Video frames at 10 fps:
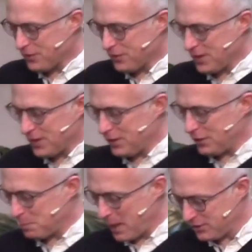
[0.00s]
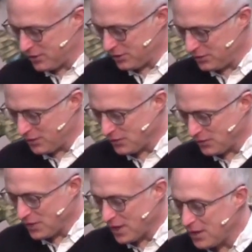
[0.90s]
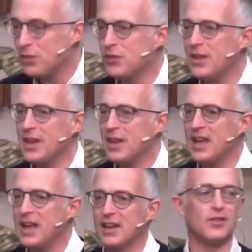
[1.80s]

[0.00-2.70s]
think that they're doing really well.